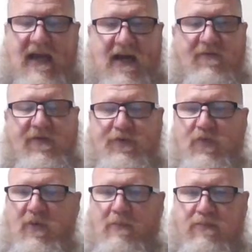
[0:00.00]
average
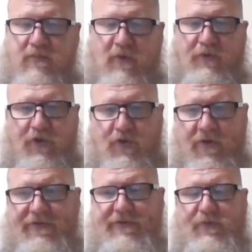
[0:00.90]
on your
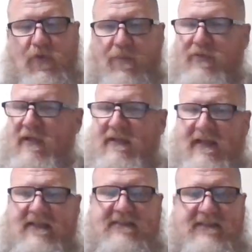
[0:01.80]
quizzes will bring
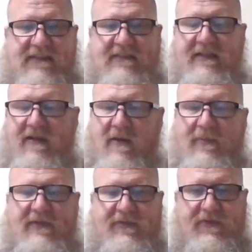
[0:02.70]
that 60
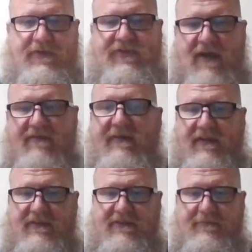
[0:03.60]
up into the
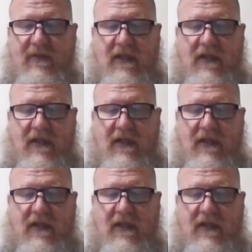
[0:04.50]
70s